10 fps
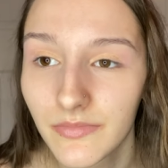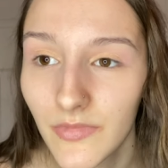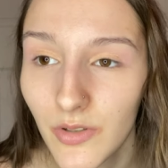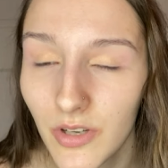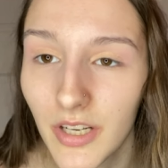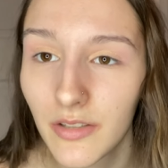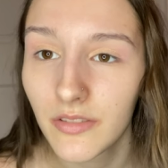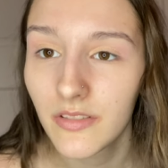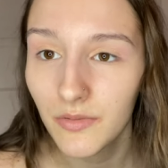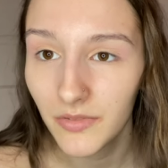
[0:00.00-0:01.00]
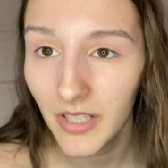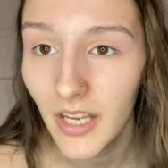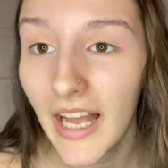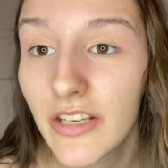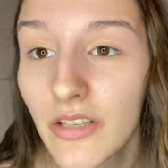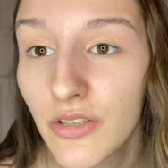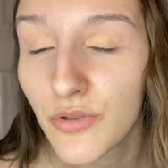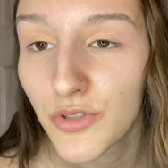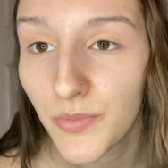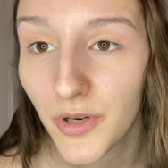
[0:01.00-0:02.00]
oh god, I don't think it actually
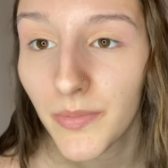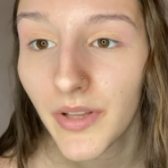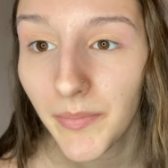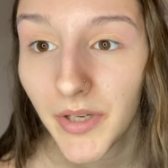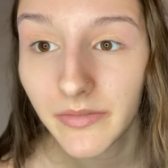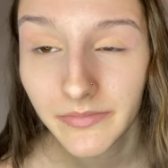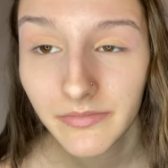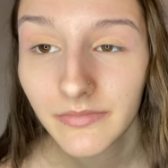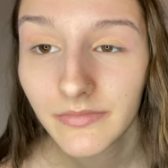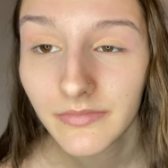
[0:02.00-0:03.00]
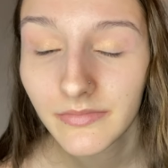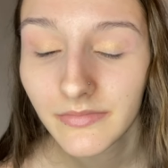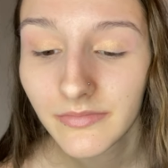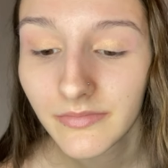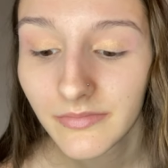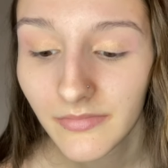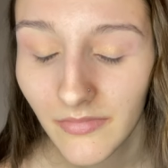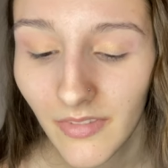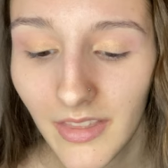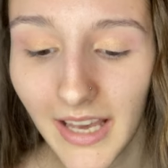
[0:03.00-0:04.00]
shows you properly, but
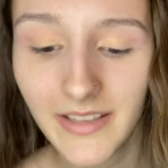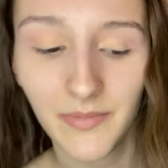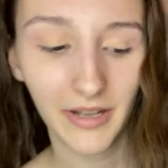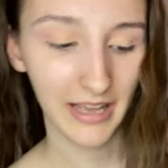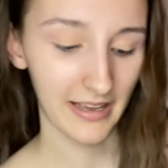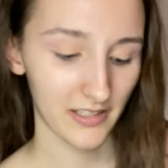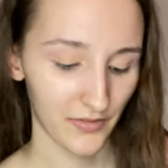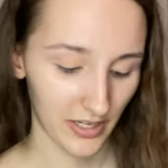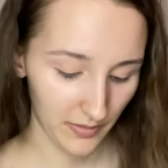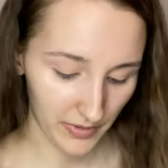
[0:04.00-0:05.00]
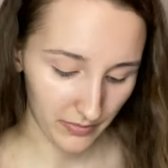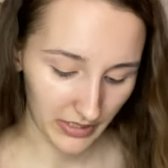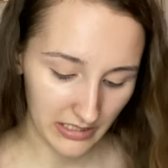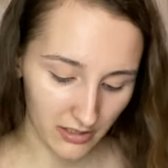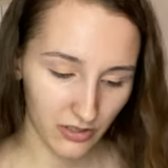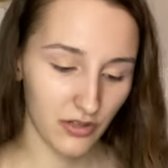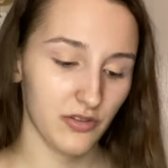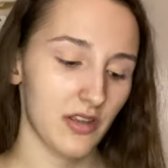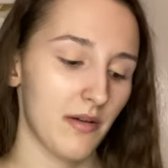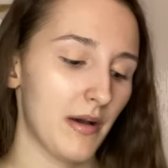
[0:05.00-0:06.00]
that's my eyes for now. But please
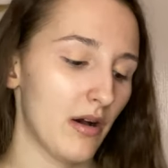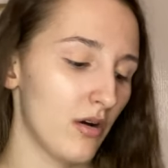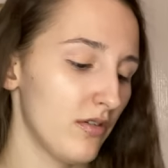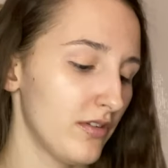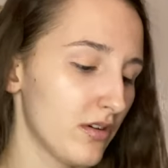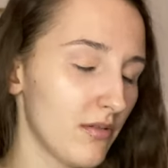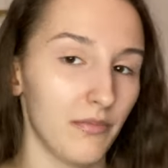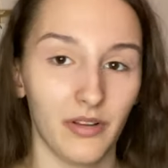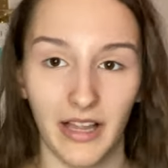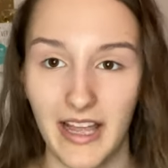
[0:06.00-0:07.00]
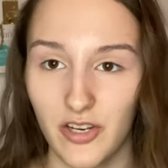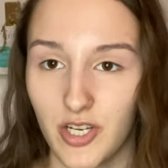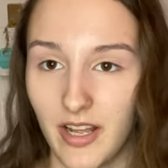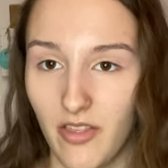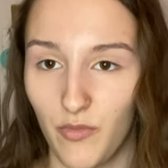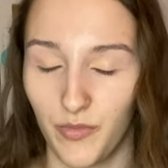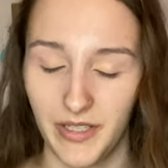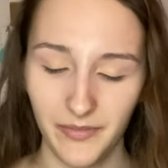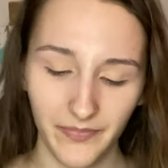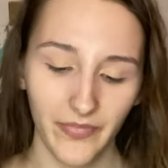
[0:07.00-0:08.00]
excuse my awful complexion at the
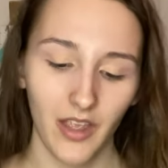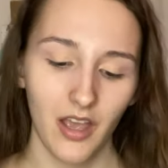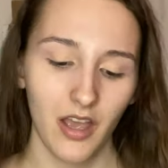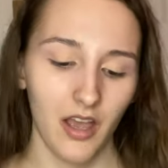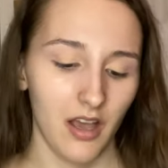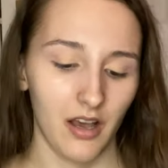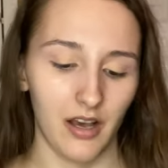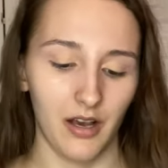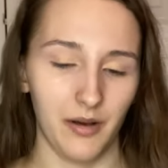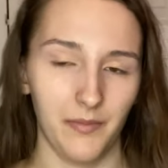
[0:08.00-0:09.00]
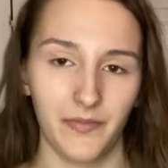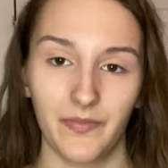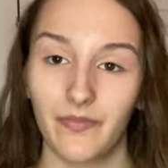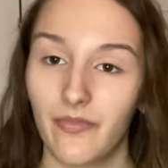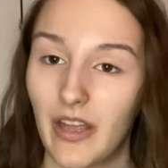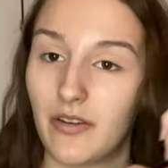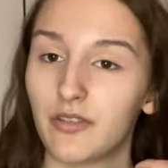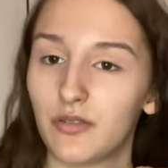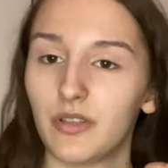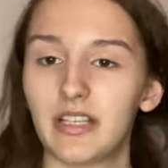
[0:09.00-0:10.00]
moment. I
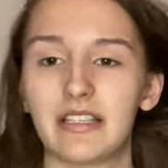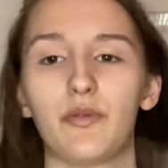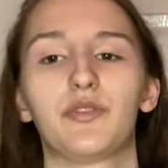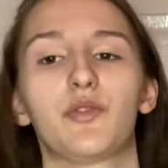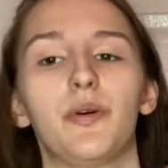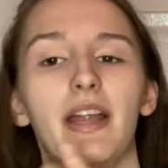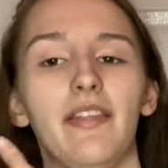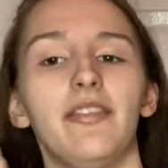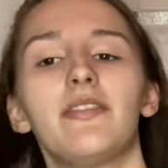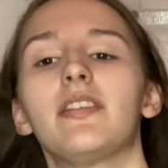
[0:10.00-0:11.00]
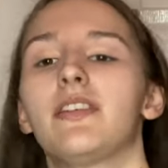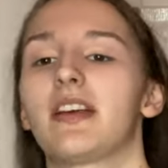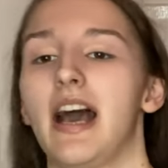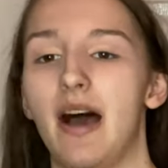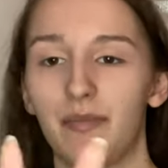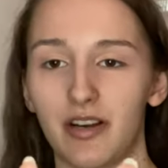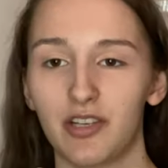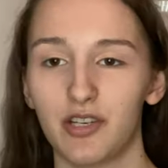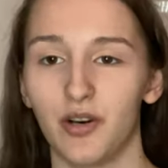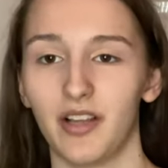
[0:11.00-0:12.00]
just noticed as I was going into the camera
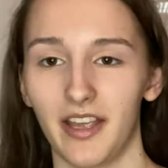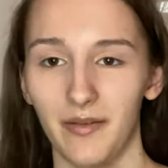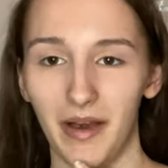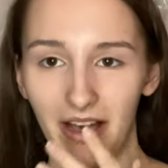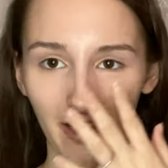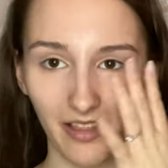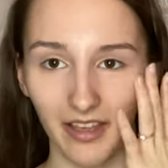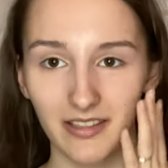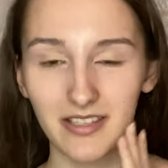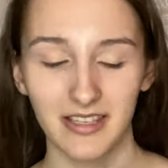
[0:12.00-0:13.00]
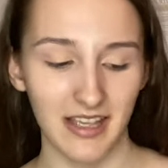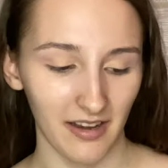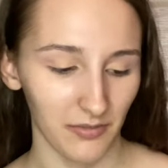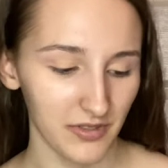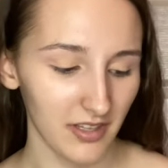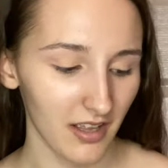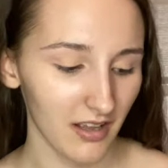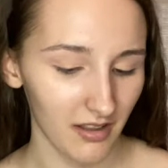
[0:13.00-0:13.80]
shot, like my like skin was like